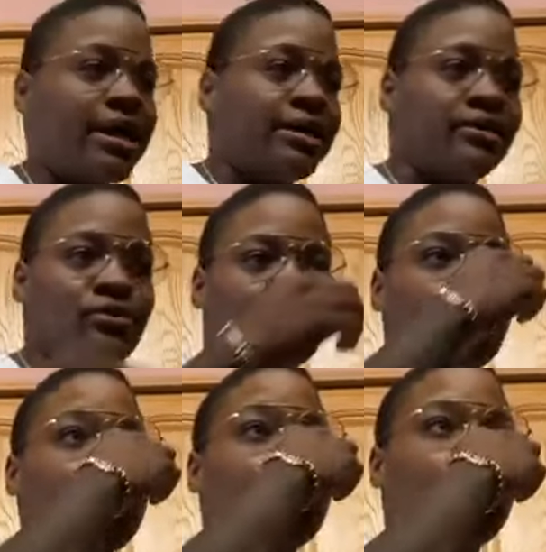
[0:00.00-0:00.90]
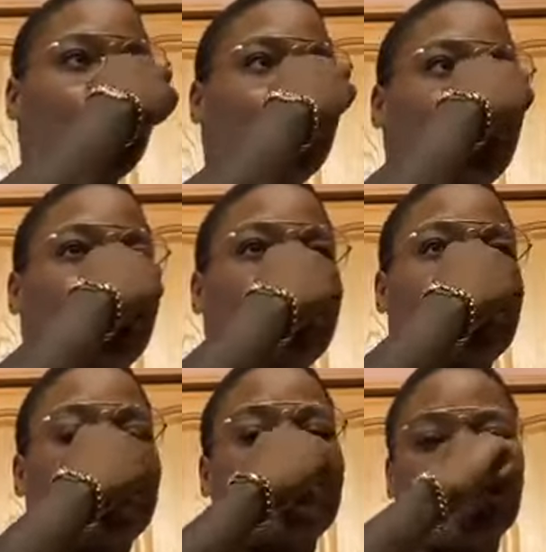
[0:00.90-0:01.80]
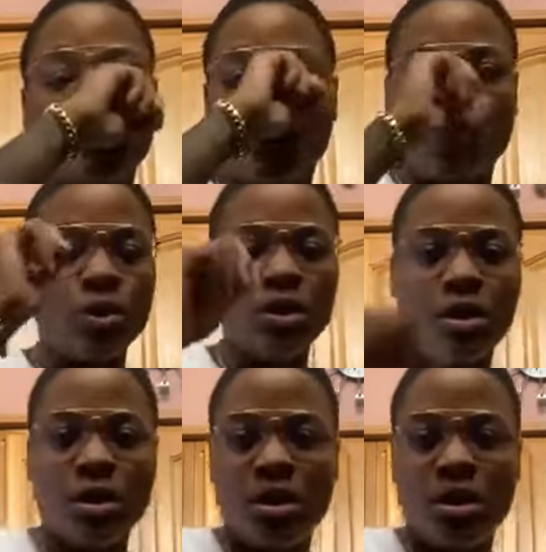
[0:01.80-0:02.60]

Like, you'll go to